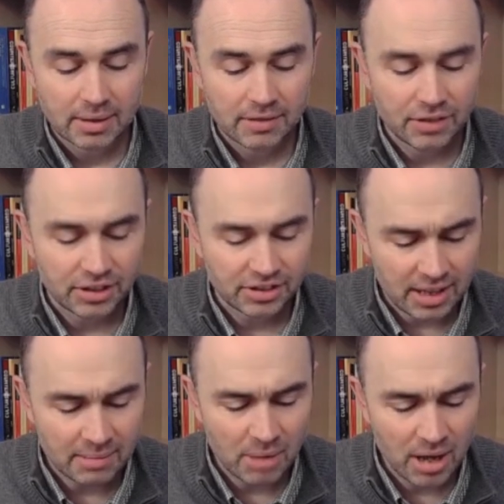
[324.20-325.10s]
For to
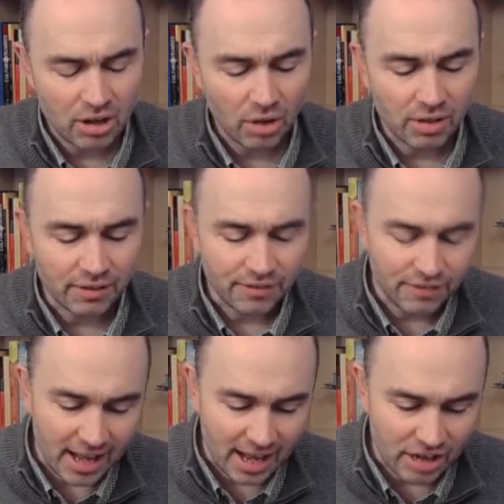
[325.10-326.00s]
set the mind on the
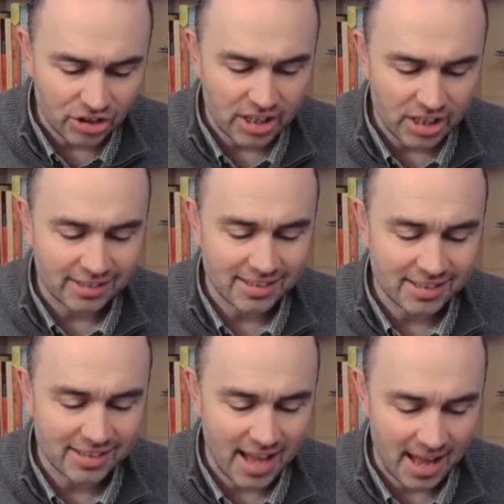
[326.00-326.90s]
flesh is
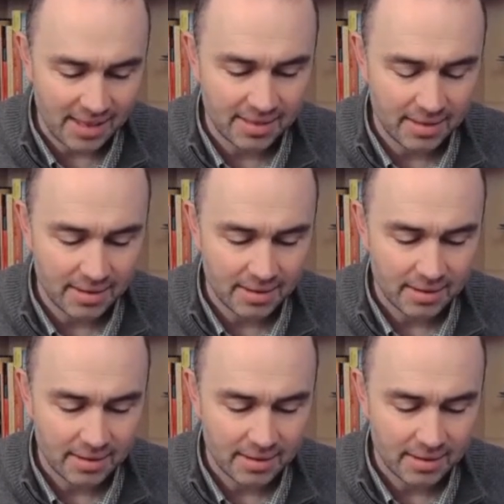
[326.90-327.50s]
death,